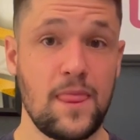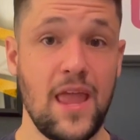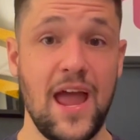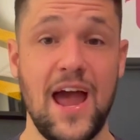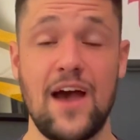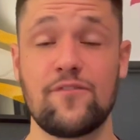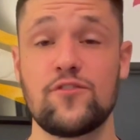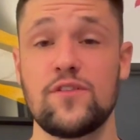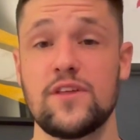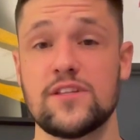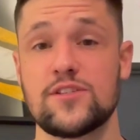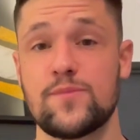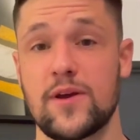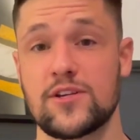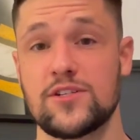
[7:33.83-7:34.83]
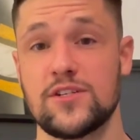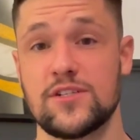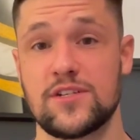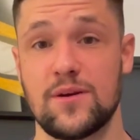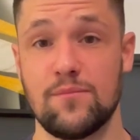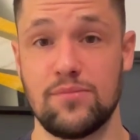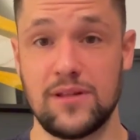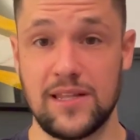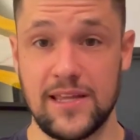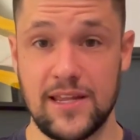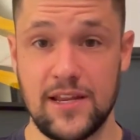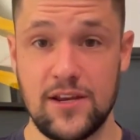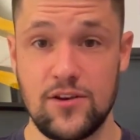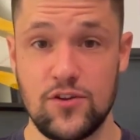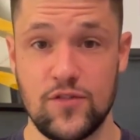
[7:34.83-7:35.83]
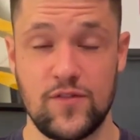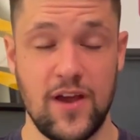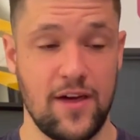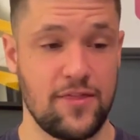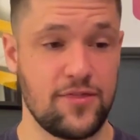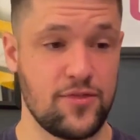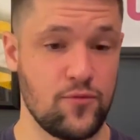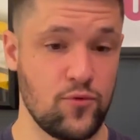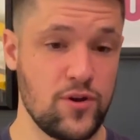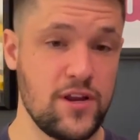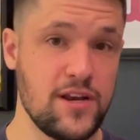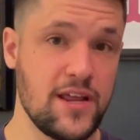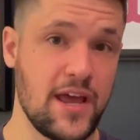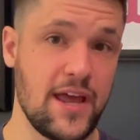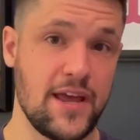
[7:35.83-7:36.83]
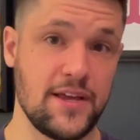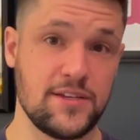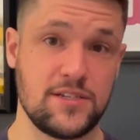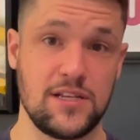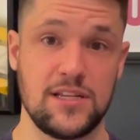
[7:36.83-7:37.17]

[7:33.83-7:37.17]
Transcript: After the inspection is completed, you've got 3 days,